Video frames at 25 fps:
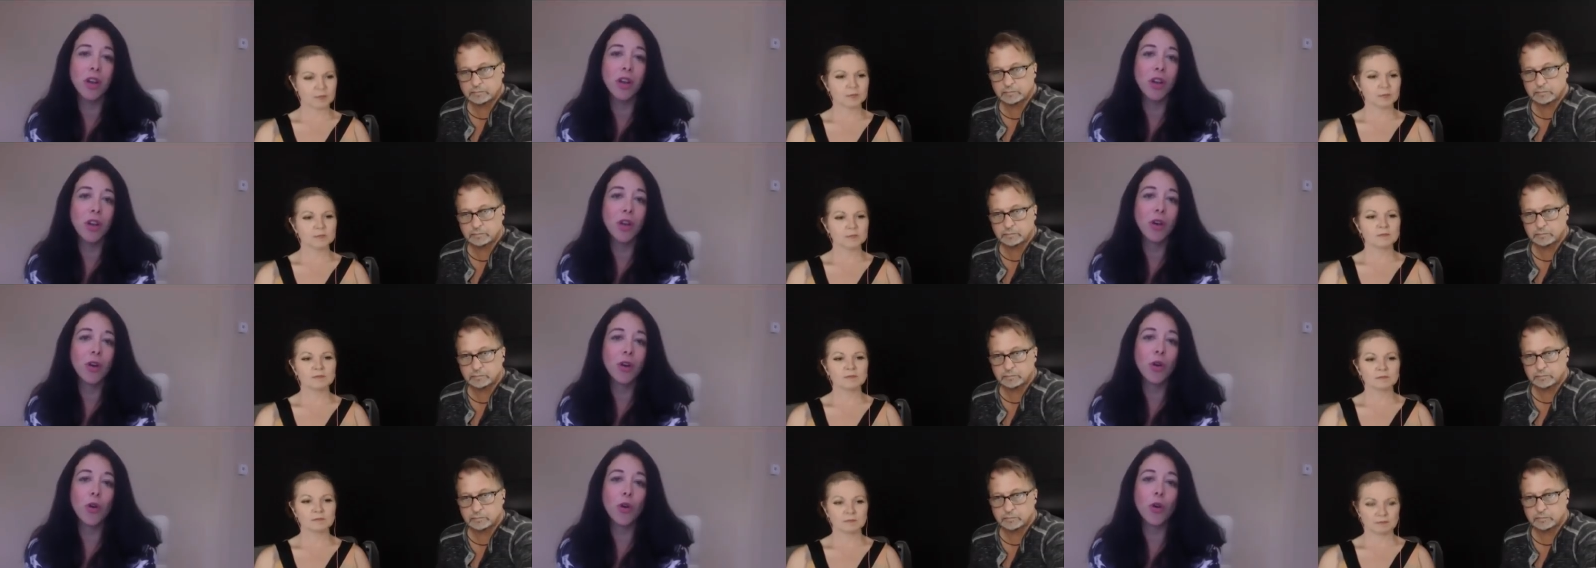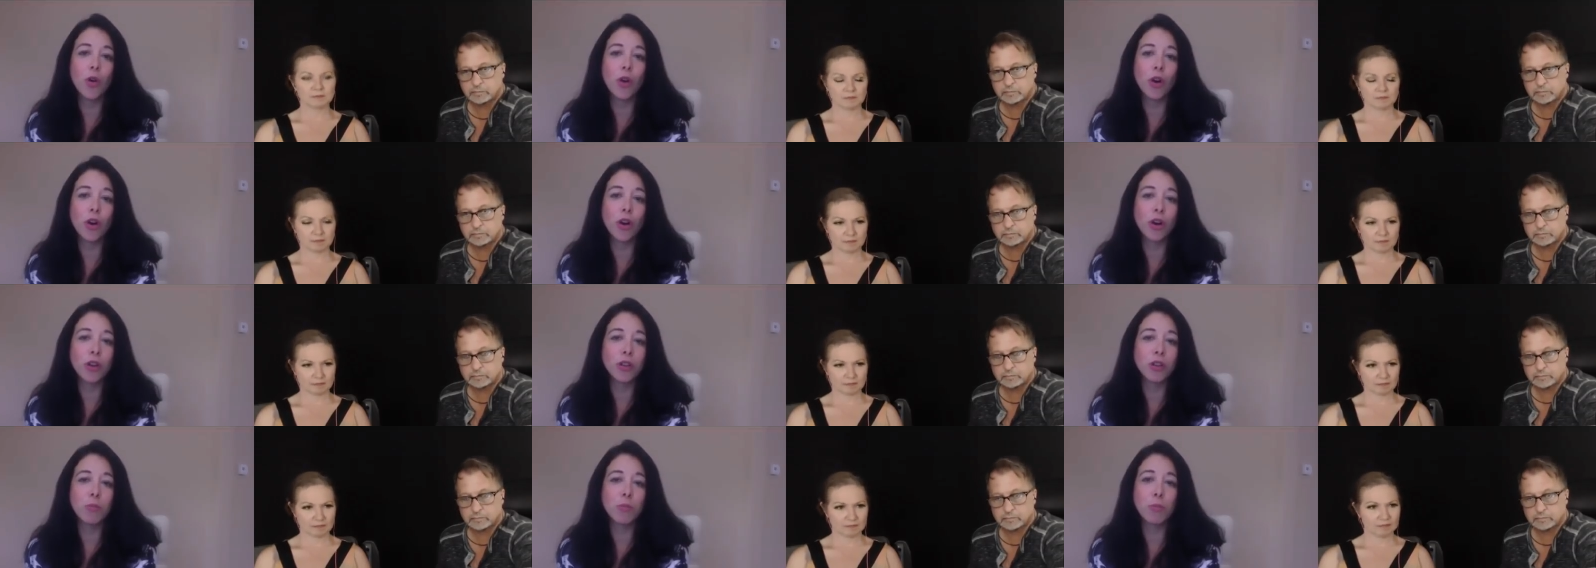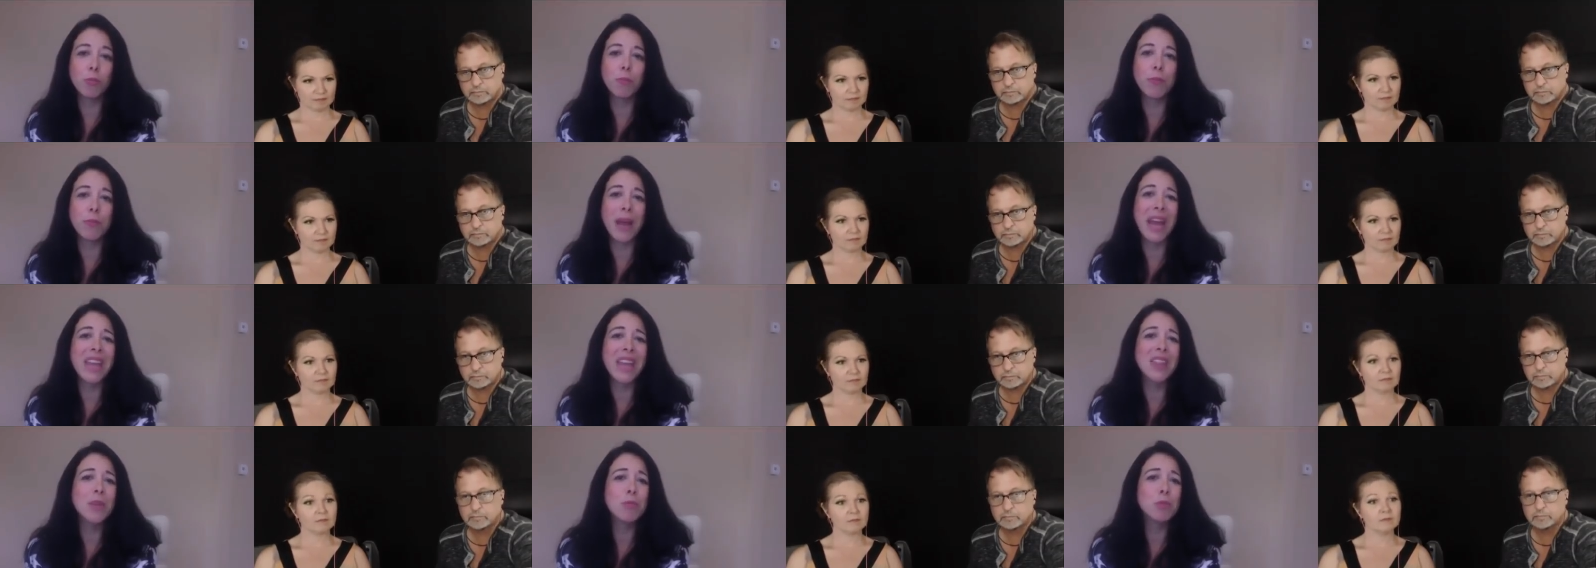Speaker 1: or pay the
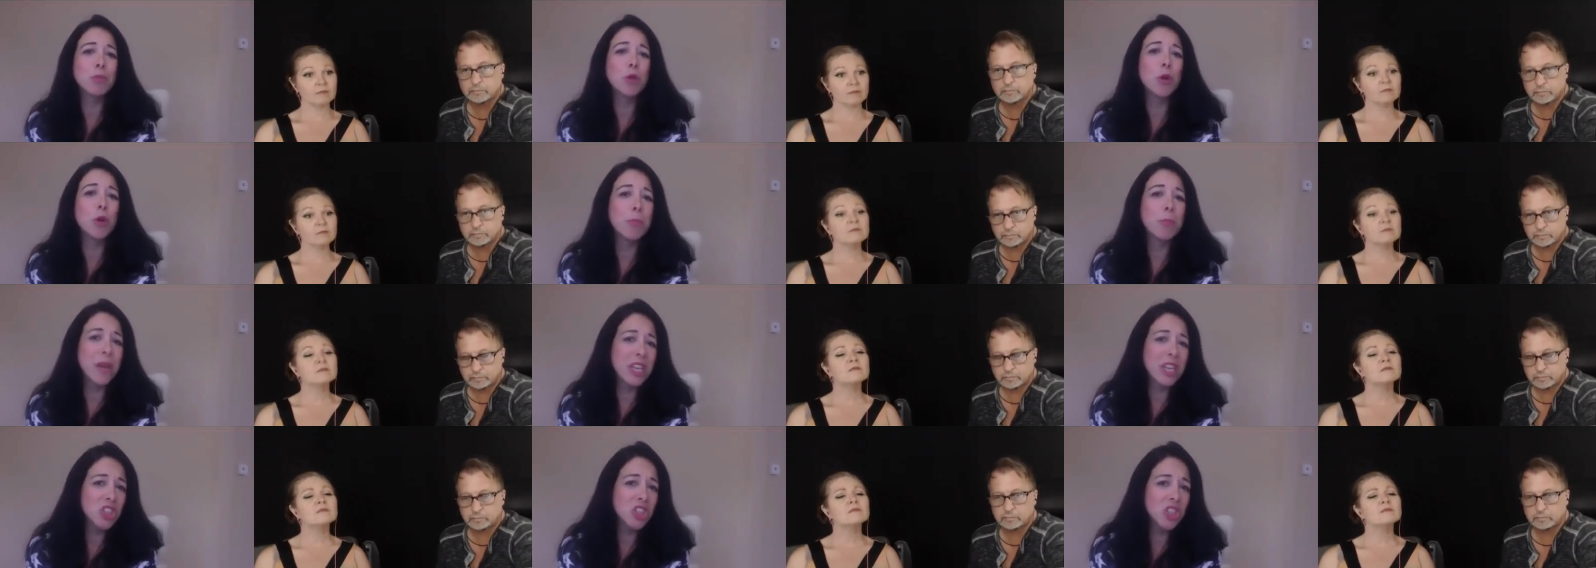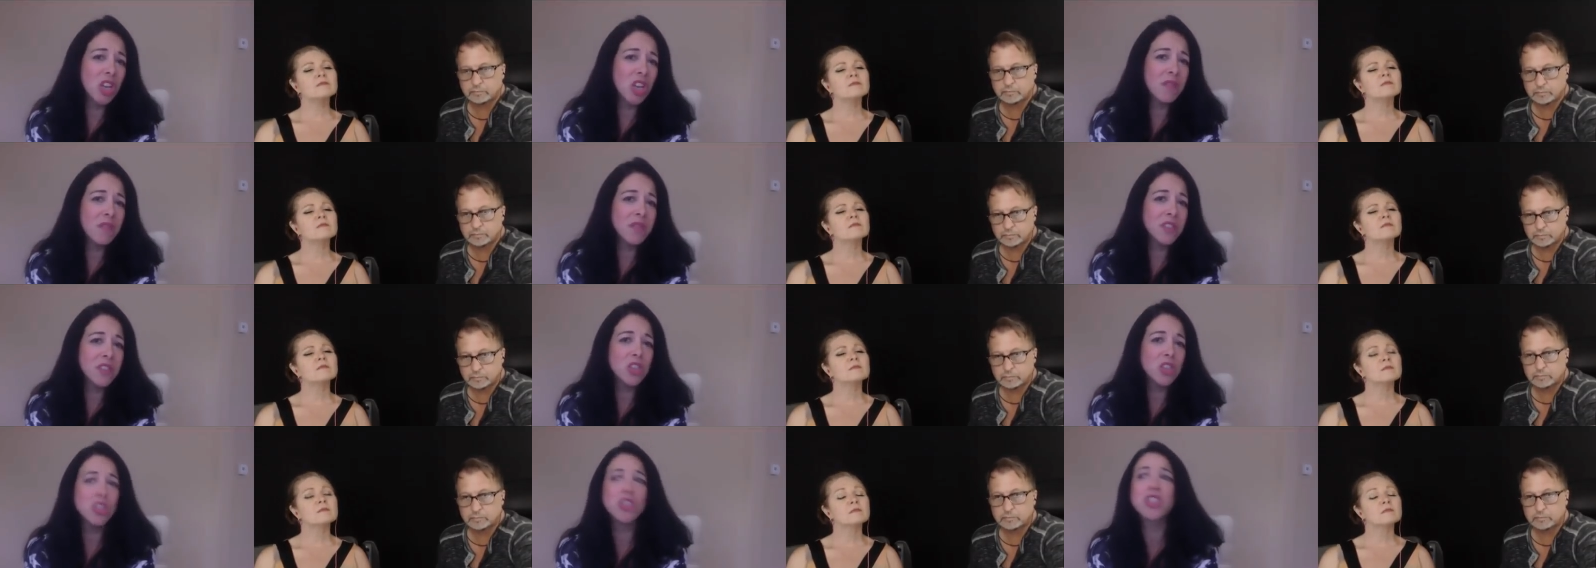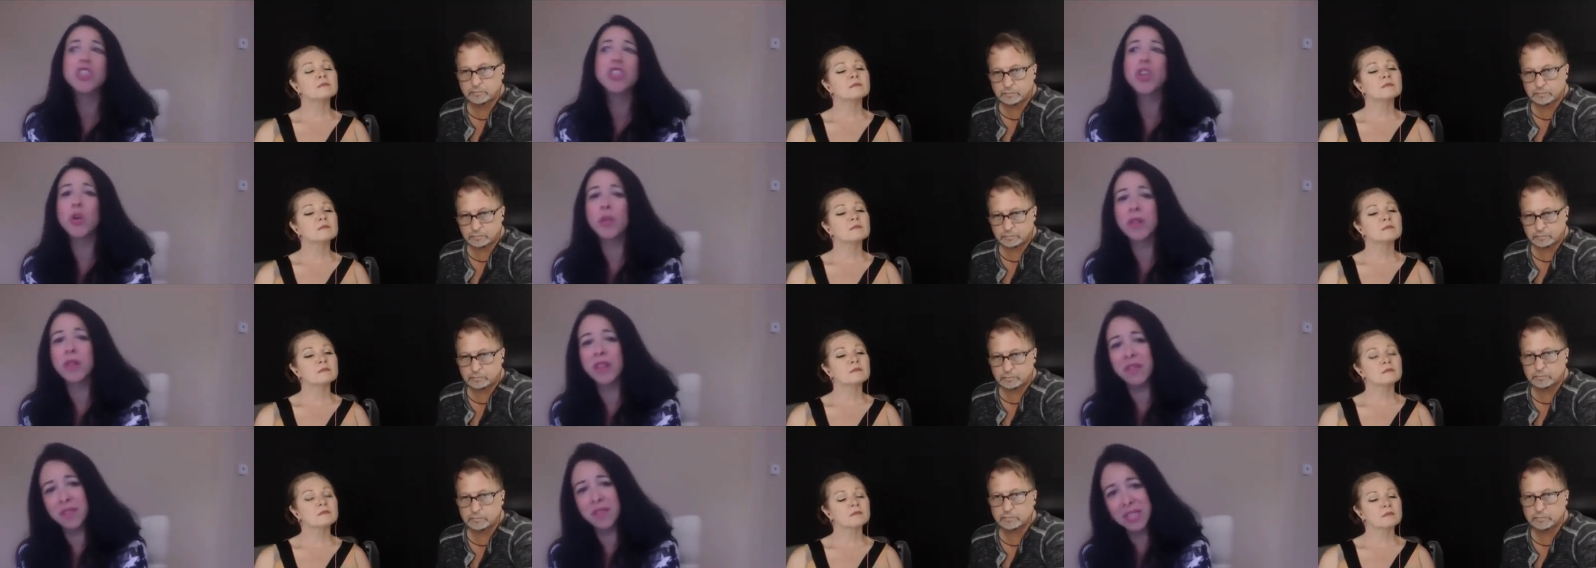probation officer to go to the
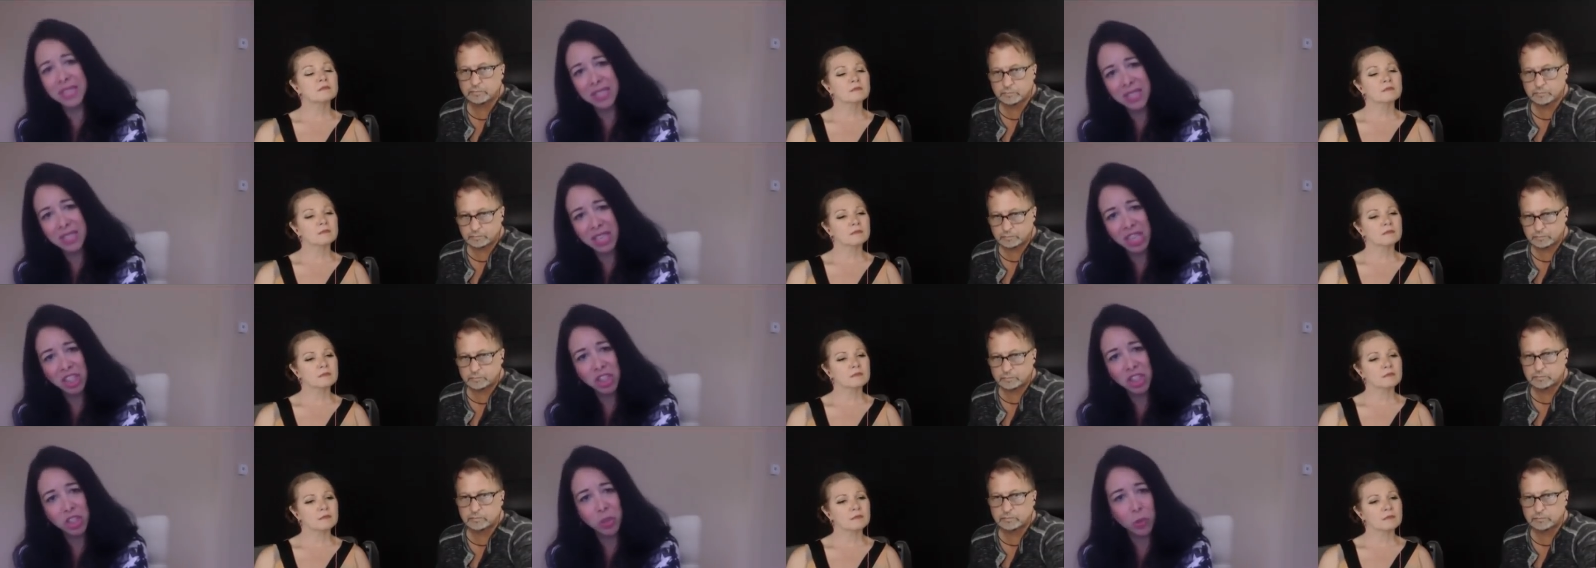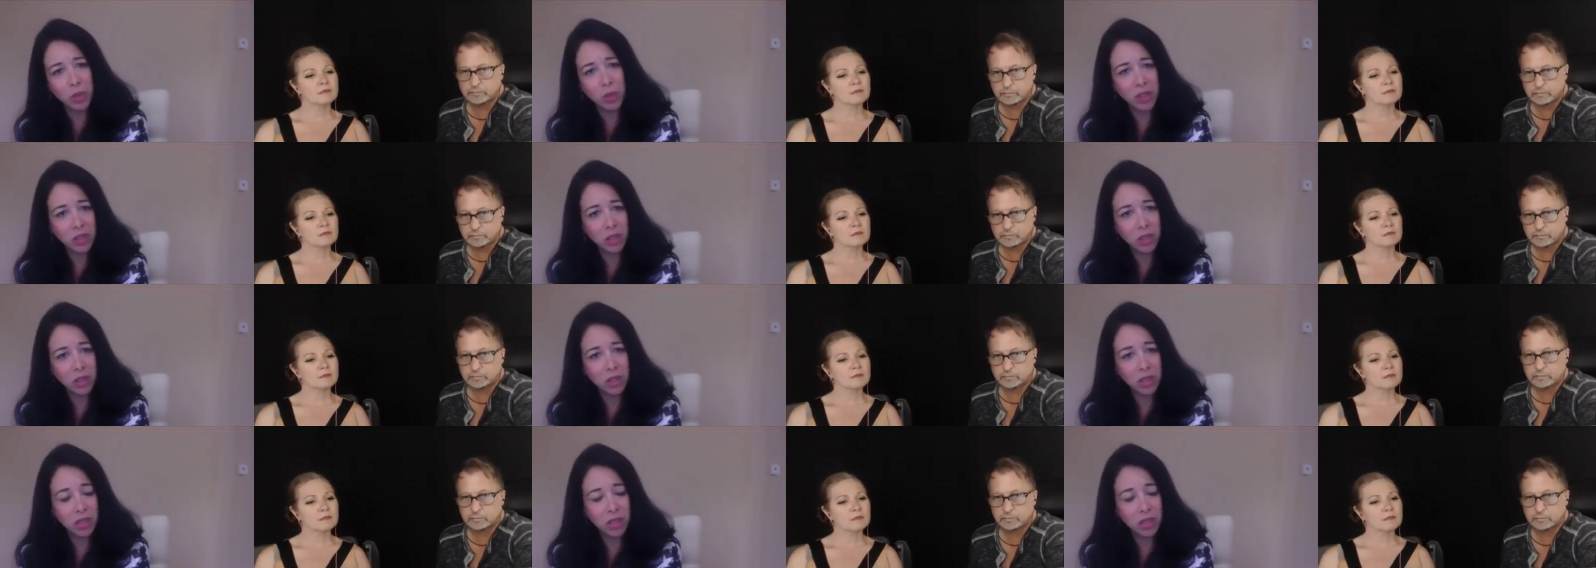visitation with her.